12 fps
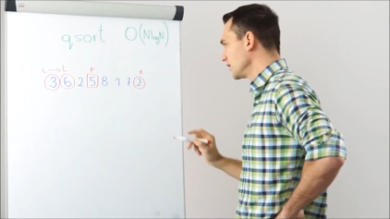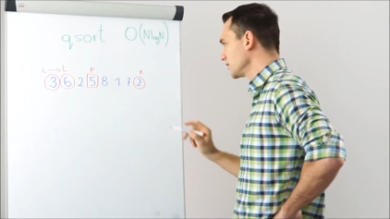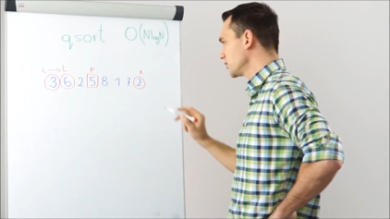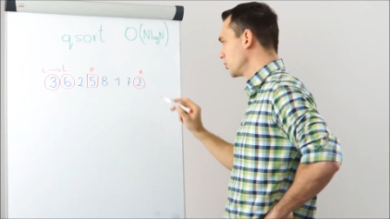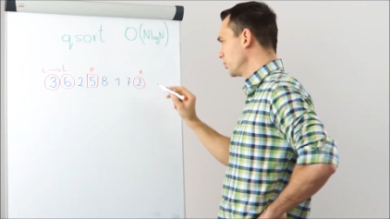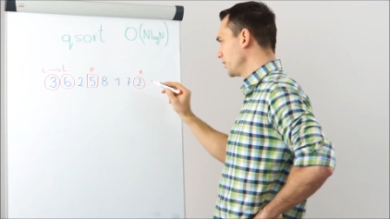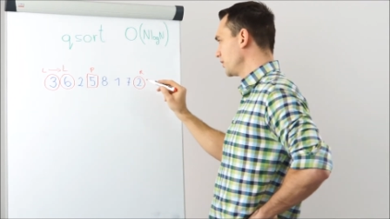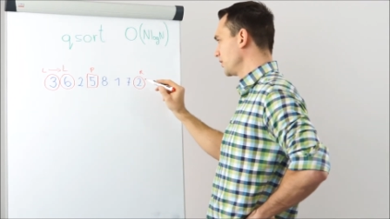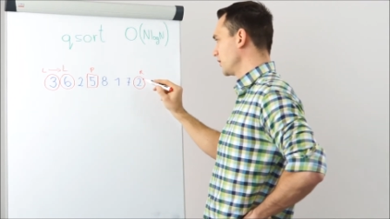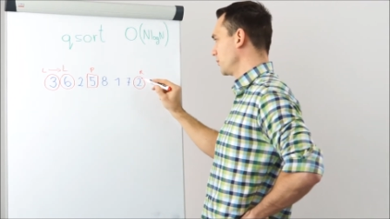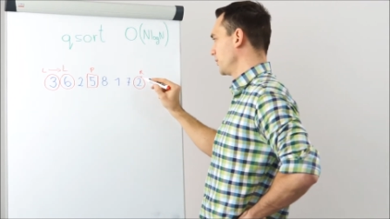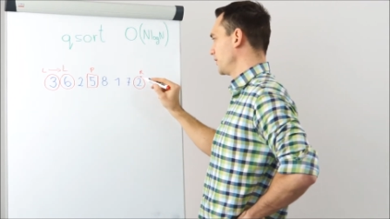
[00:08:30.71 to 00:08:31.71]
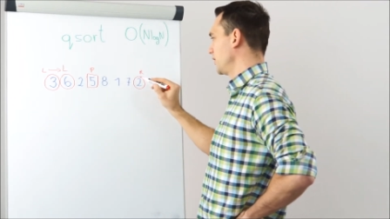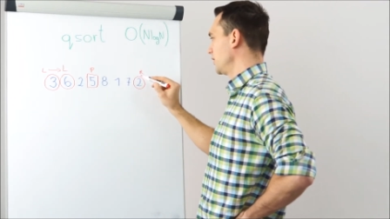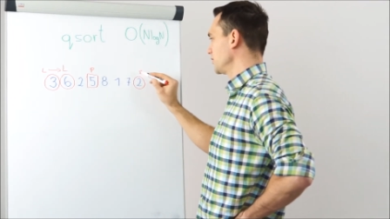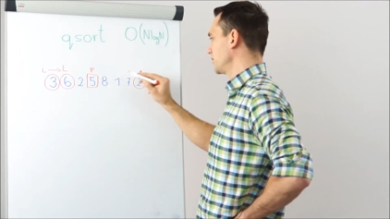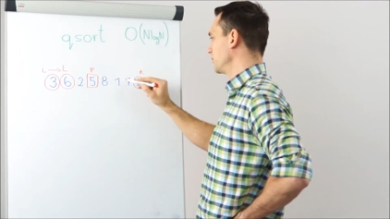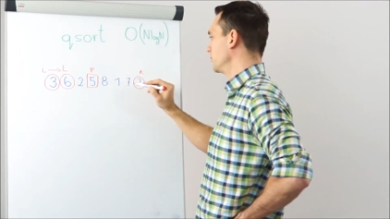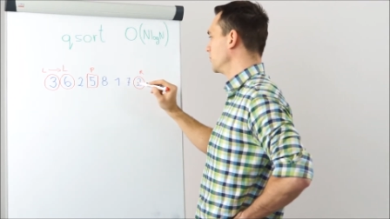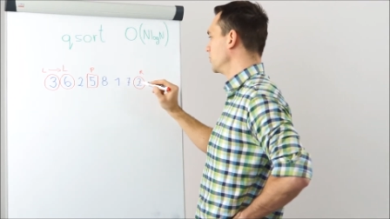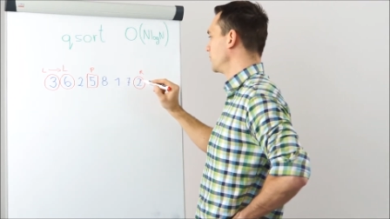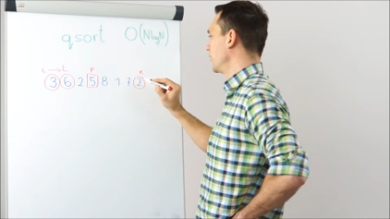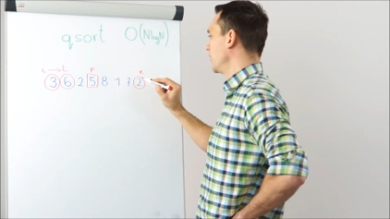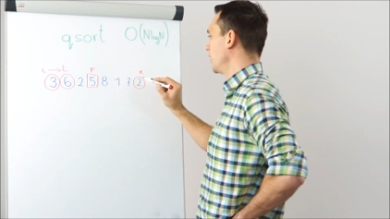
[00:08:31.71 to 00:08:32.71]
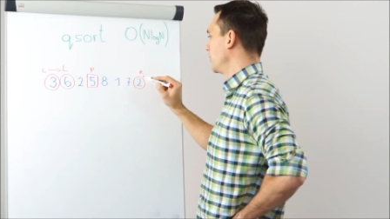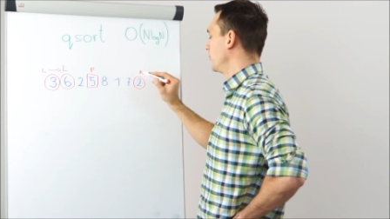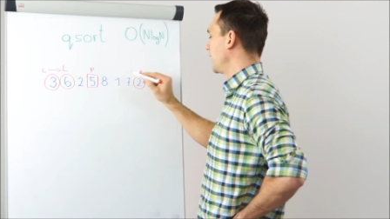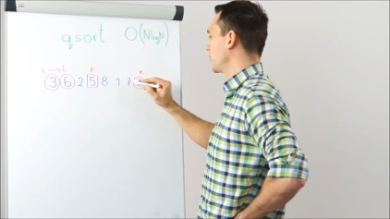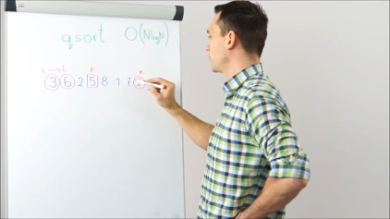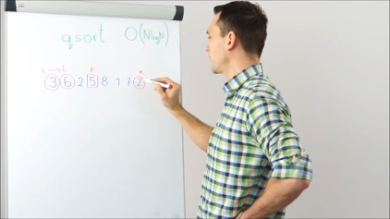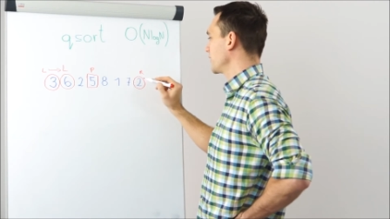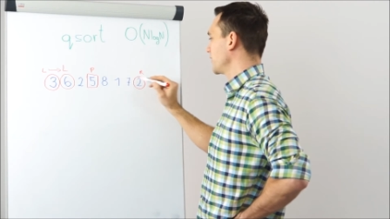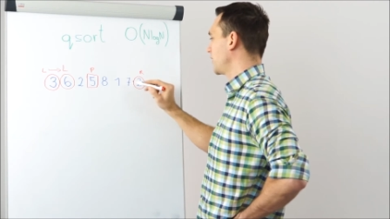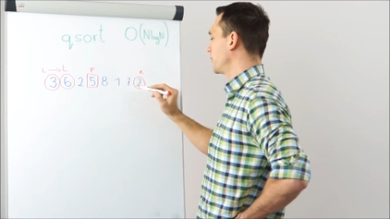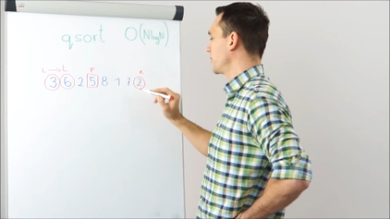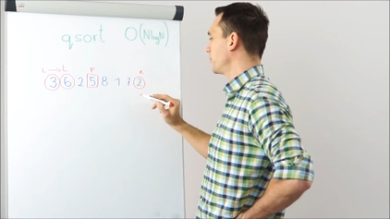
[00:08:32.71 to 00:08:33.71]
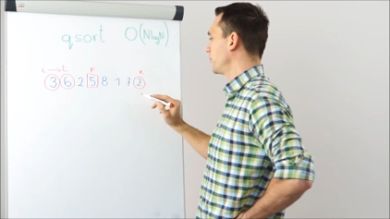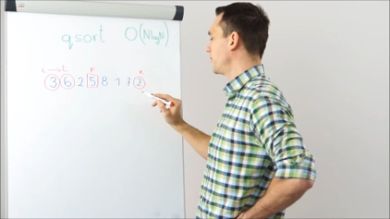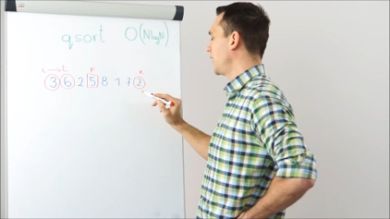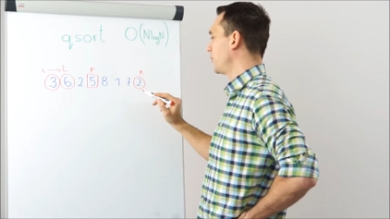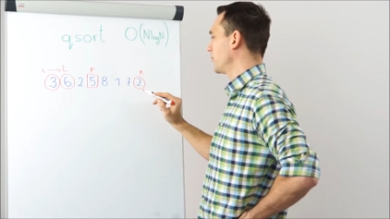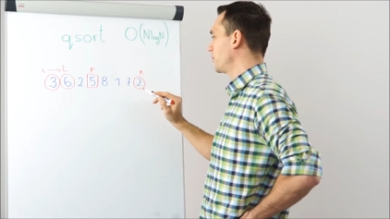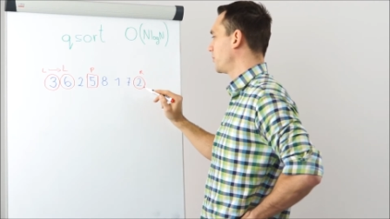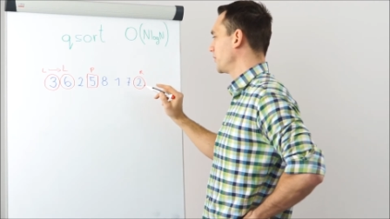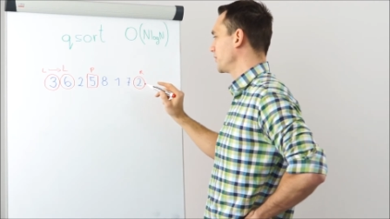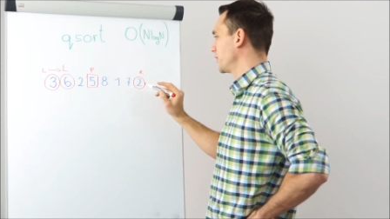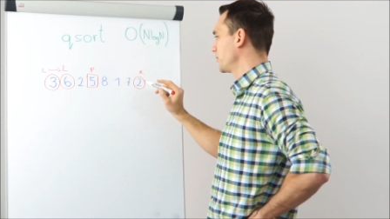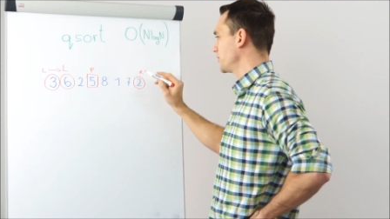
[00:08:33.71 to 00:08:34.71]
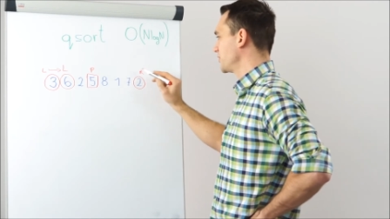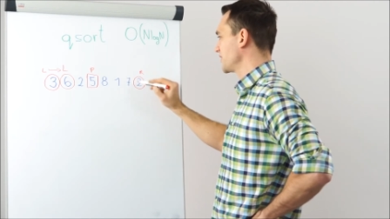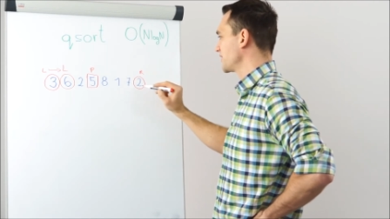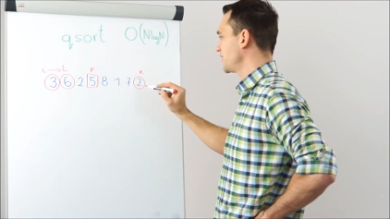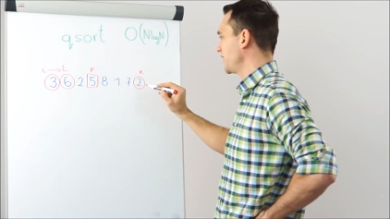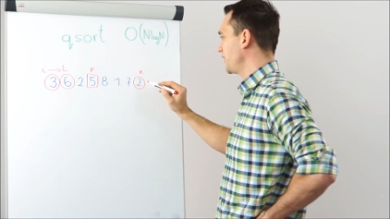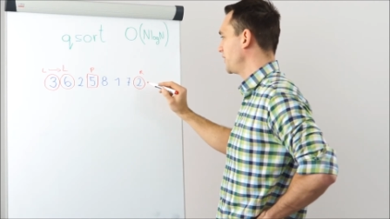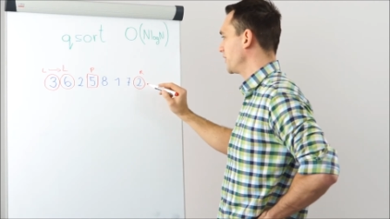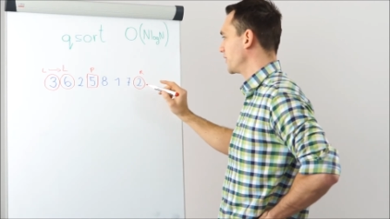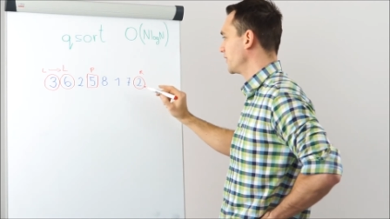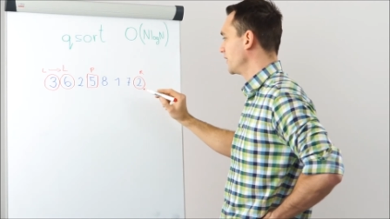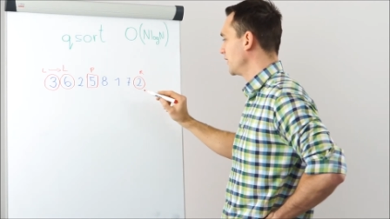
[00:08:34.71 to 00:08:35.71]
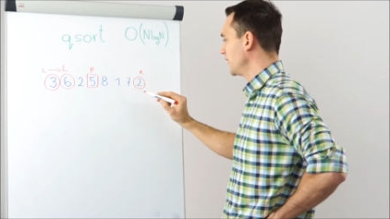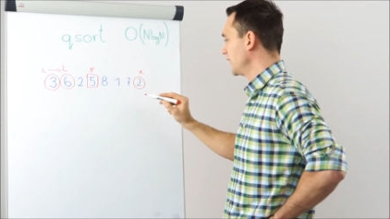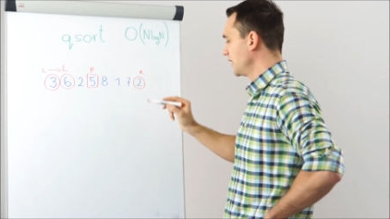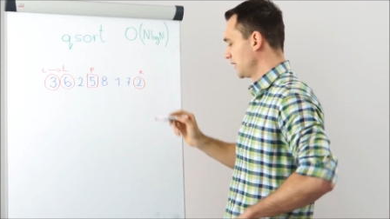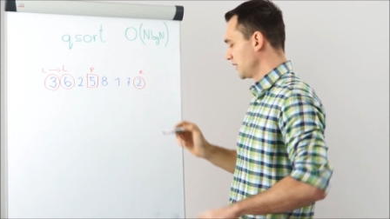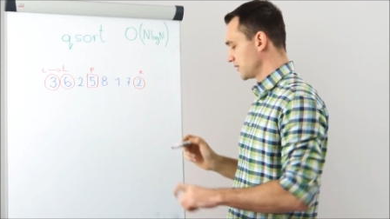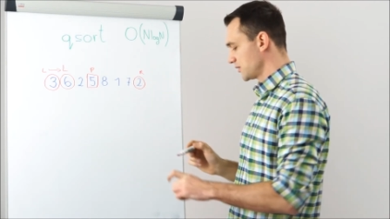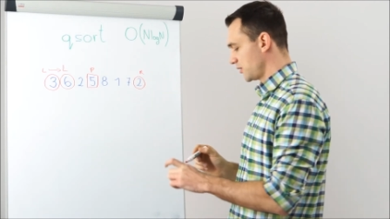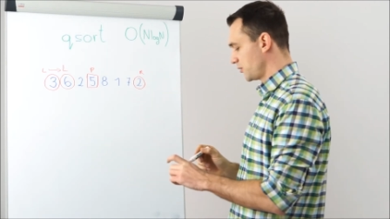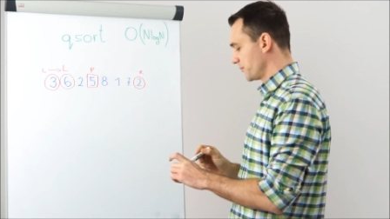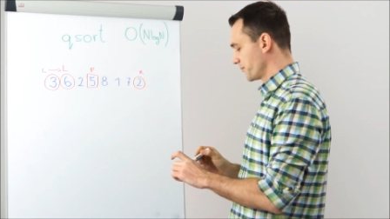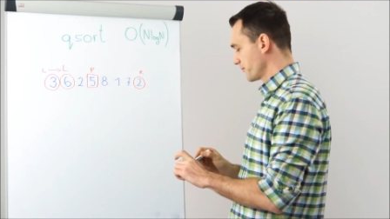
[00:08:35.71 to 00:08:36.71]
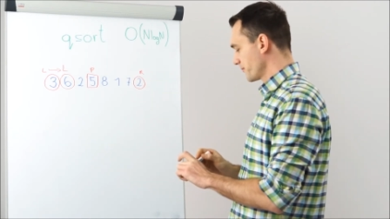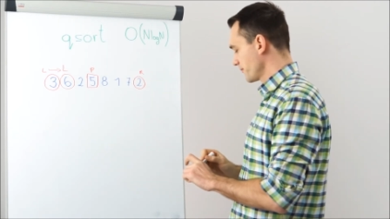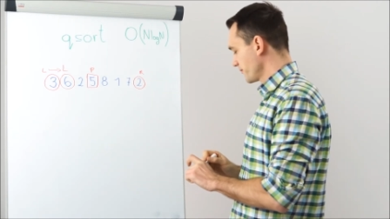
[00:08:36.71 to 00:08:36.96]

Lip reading: So we don't move backward our pointer, we just stay here. So